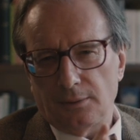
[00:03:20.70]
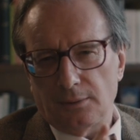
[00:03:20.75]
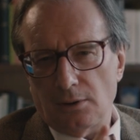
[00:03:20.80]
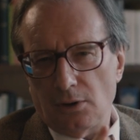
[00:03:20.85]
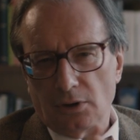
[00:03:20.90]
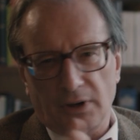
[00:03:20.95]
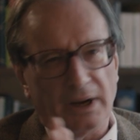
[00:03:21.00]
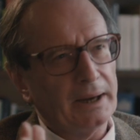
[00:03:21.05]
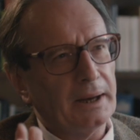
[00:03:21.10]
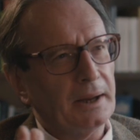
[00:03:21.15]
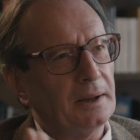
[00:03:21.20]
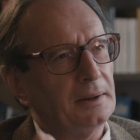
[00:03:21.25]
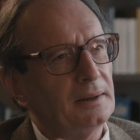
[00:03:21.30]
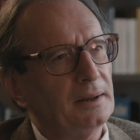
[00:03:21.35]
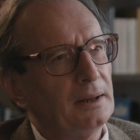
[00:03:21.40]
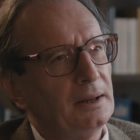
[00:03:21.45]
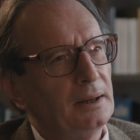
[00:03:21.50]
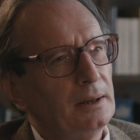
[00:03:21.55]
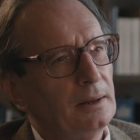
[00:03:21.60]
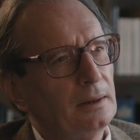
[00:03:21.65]

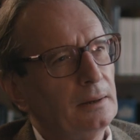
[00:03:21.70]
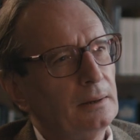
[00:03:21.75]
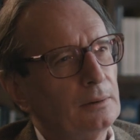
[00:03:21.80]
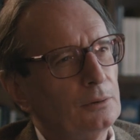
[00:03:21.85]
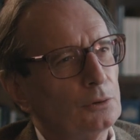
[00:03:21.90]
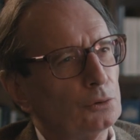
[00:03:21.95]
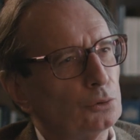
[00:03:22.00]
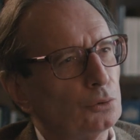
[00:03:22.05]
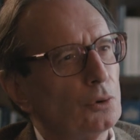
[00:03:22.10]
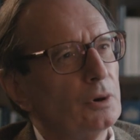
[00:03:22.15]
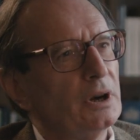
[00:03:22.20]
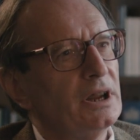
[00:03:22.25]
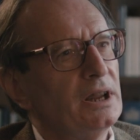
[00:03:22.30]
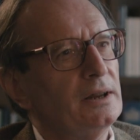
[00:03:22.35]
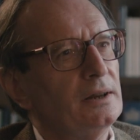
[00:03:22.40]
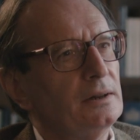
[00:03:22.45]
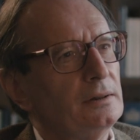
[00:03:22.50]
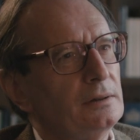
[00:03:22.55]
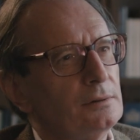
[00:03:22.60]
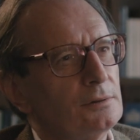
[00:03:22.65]
organizing,
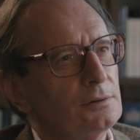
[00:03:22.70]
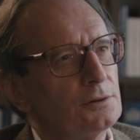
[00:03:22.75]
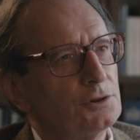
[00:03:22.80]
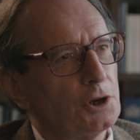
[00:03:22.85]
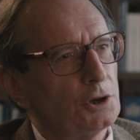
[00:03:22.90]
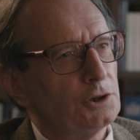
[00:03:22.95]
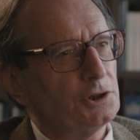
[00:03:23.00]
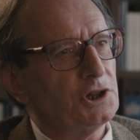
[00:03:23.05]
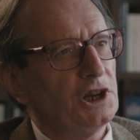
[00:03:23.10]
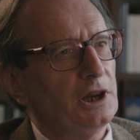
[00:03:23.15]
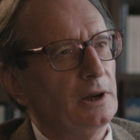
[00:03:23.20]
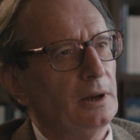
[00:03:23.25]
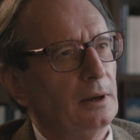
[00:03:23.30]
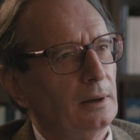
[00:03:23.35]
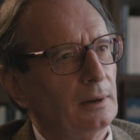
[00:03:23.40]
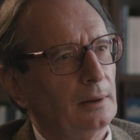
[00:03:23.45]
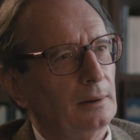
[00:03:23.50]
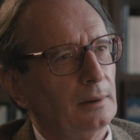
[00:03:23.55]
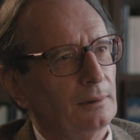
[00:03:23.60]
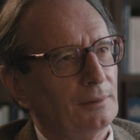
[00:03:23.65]
ruling,
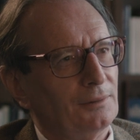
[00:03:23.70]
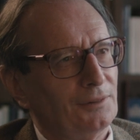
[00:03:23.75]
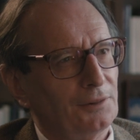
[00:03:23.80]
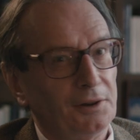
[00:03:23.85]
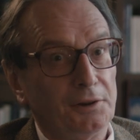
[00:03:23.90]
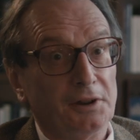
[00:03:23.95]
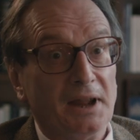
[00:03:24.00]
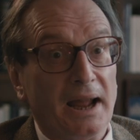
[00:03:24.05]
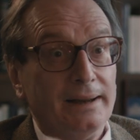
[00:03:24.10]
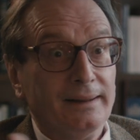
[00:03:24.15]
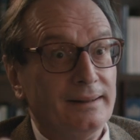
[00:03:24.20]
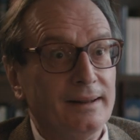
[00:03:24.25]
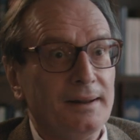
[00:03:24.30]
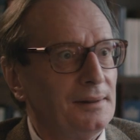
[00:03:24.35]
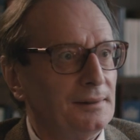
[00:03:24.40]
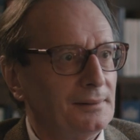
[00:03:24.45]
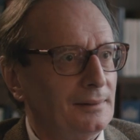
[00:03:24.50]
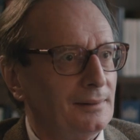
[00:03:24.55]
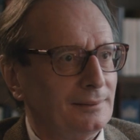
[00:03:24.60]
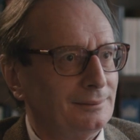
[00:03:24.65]
judging, the
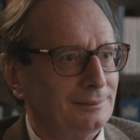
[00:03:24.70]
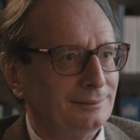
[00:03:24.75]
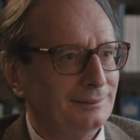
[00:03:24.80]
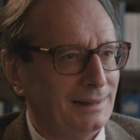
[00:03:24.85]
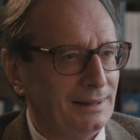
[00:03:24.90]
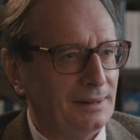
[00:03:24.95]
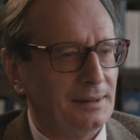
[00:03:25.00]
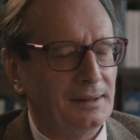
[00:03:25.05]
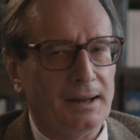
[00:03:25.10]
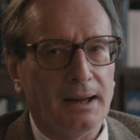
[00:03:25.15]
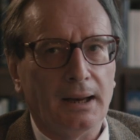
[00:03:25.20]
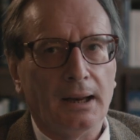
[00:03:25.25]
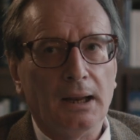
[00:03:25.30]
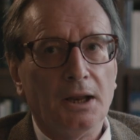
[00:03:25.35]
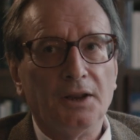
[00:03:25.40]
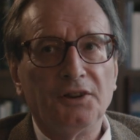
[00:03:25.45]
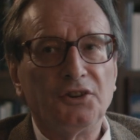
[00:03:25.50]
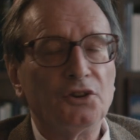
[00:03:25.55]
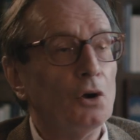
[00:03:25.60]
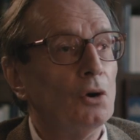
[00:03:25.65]
scientist, as you say.
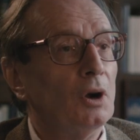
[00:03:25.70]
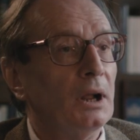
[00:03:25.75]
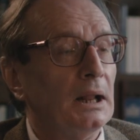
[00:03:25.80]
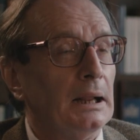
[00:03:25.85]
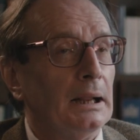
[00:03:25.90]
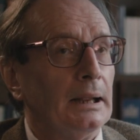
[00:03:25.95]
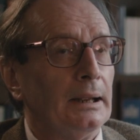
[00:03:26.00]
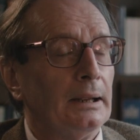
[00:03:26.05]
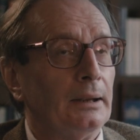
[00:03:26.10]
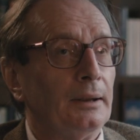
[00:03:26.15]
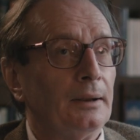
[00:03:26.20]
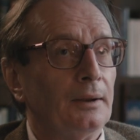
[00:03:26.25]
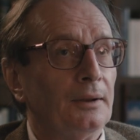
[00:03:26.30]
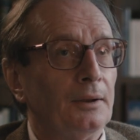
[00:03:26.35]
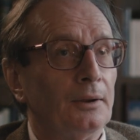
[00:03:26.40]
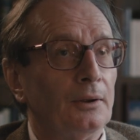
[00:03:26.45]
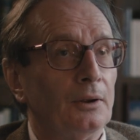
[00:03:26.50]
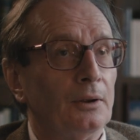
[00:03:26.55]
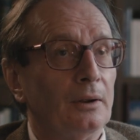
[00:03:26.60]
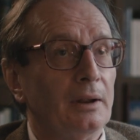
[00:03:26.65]
So uh,
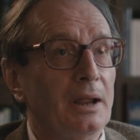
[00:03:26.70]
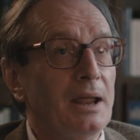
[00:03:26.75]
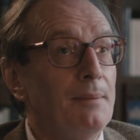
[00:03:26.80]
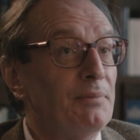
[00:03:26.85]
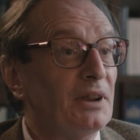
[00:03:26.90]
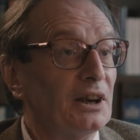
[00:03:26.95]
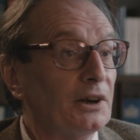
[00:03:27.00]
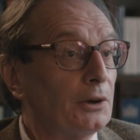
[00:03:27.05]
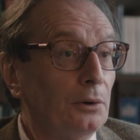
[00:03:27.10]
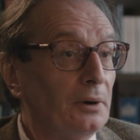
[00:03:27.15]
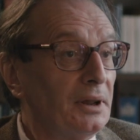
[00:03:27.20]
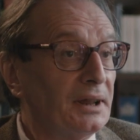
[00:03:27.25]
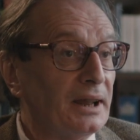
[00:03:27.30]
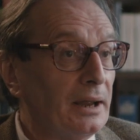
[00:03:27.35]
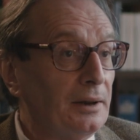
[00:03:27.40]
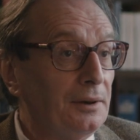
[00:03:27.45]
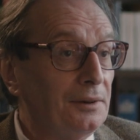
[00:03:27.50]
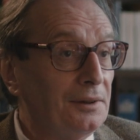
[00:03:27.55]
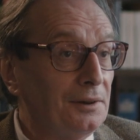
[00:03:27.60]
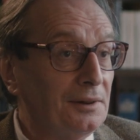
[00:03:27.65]
uh, empirical
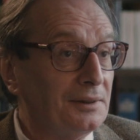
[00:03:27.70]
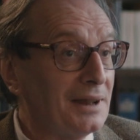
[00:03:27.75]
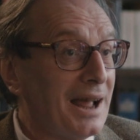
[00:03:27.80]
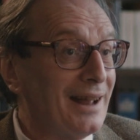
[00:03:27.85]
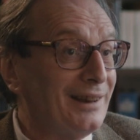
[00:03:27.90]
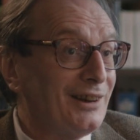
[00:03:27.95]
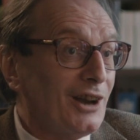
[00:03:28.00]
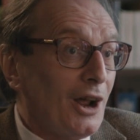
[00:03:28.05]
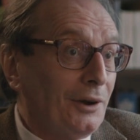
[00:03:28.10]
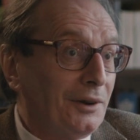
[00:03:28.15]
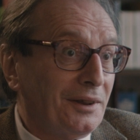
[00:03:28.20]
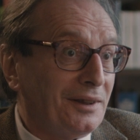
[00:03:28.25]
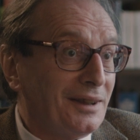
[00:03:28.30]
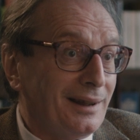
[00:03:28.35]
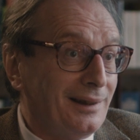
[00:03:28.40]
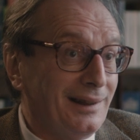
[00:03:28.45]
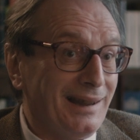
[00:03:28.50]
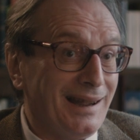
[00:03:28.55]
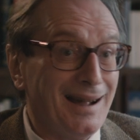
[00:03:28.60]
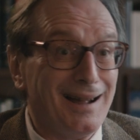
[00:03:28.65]
sciences are not
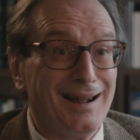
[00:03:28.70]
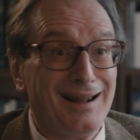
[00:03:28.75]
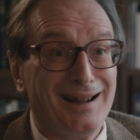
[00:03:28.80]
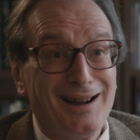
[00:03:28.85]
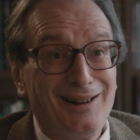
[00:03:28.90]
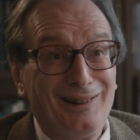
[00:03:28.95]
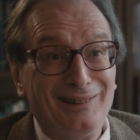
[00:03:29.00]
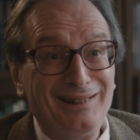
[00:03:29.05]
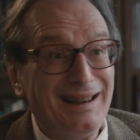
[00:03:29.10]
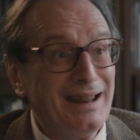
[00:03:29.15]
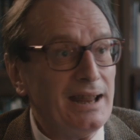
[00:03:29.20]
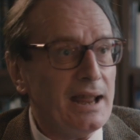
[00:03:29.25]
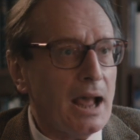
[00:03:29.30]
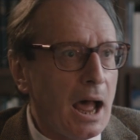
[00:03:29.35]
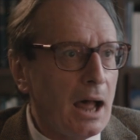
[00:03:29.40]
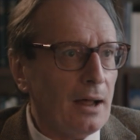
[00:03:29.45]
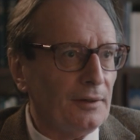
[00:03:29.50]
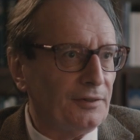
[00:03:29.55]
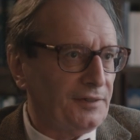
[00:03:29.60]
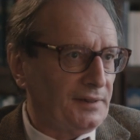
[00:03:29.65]
only
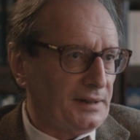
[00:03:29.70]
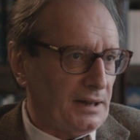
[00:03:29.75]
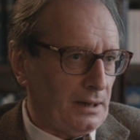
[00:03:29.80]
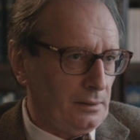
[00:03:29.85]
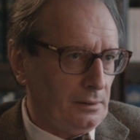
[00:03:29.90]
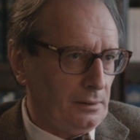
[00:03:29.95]
half